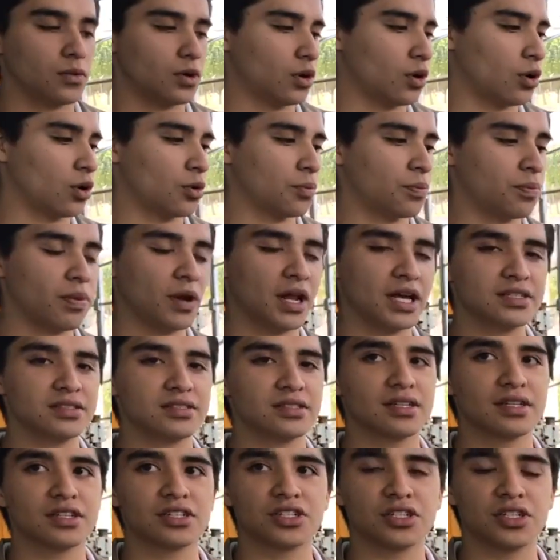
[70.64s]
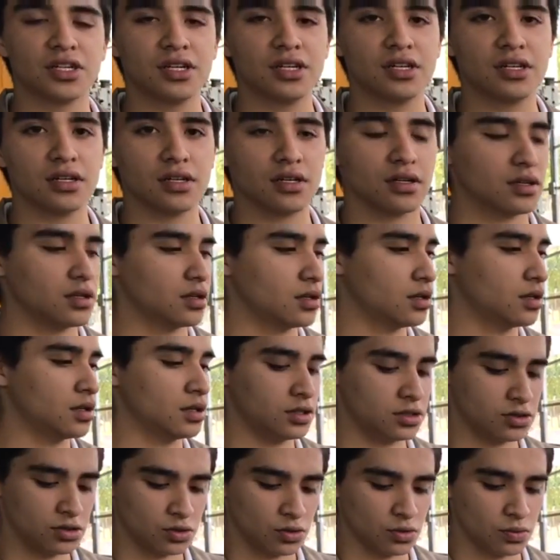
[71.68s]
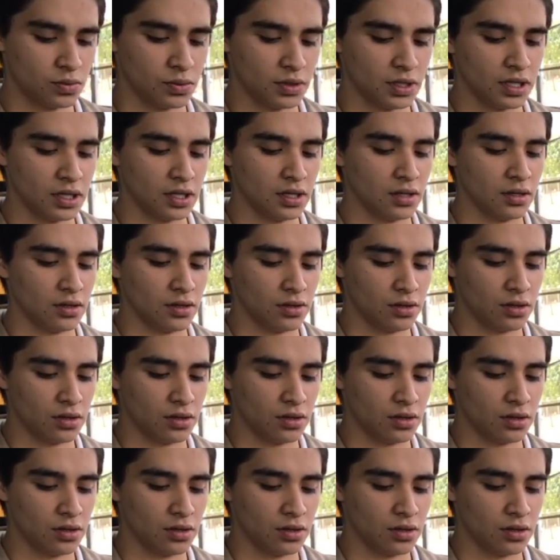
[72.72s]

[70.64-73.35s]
our plastic sheet needs to be